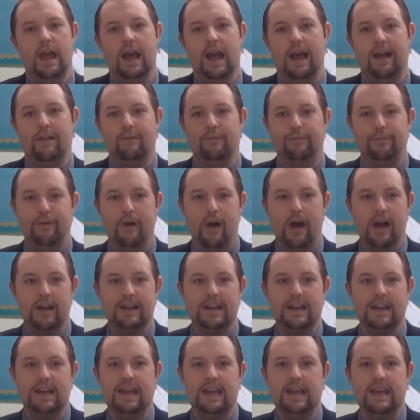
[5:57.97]
And
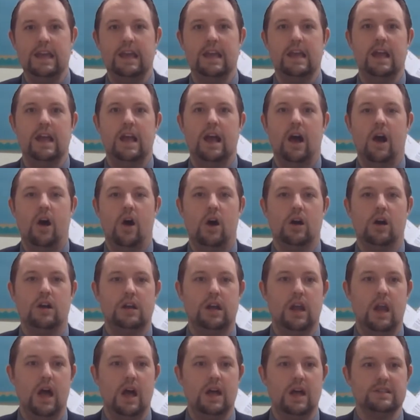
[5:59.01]
finally, our
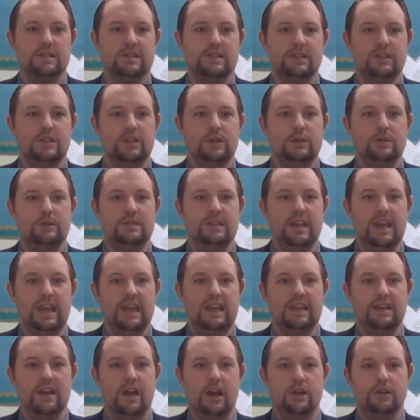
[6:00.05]
class
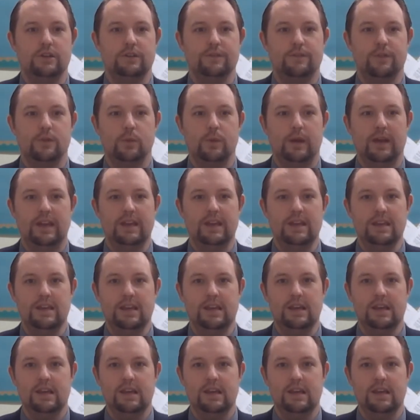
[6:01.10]
2D learner of the week.